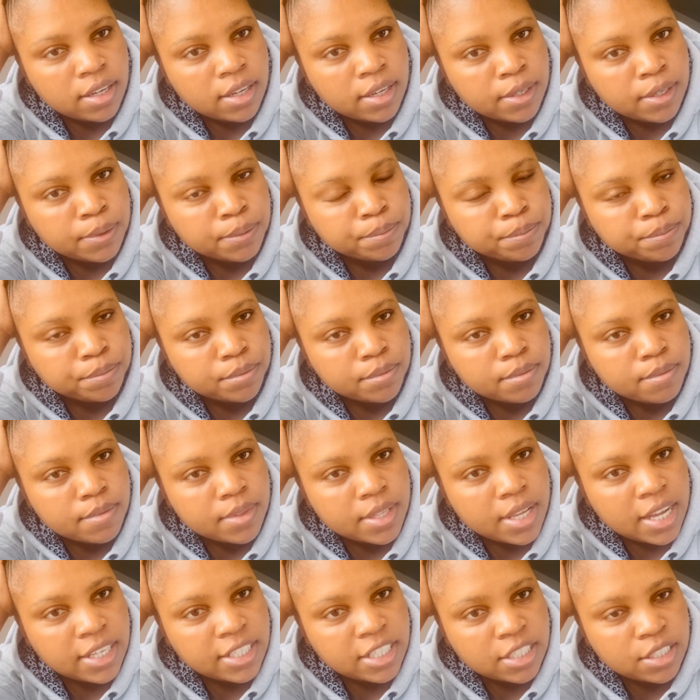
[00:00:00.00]

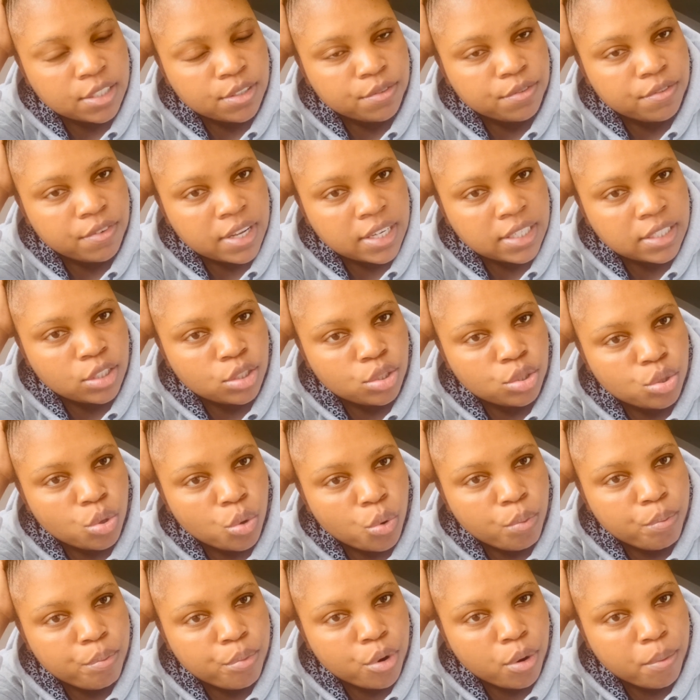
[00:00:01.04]
I just felt
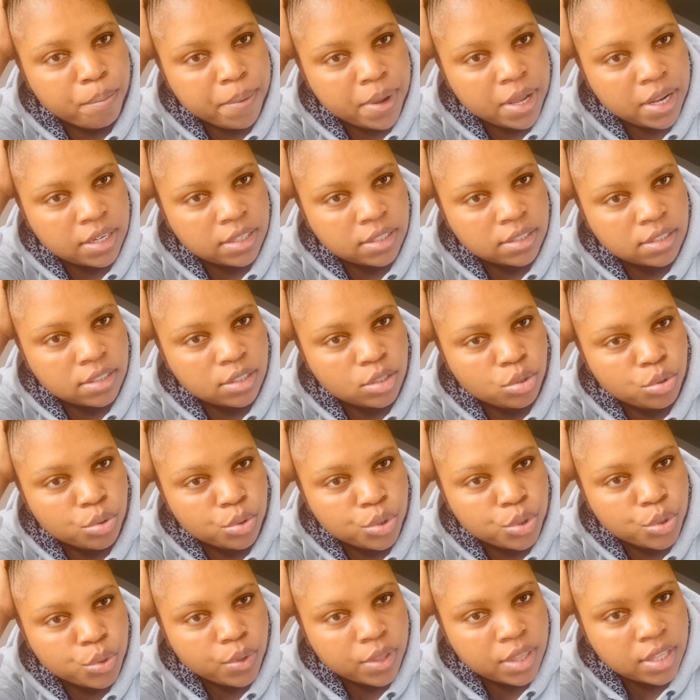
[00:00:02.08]
so propelled to
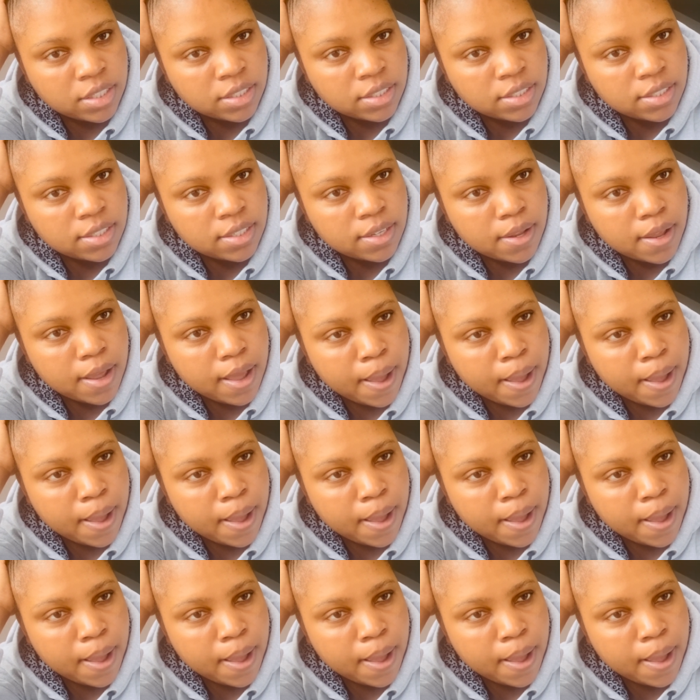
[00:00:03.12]
do this,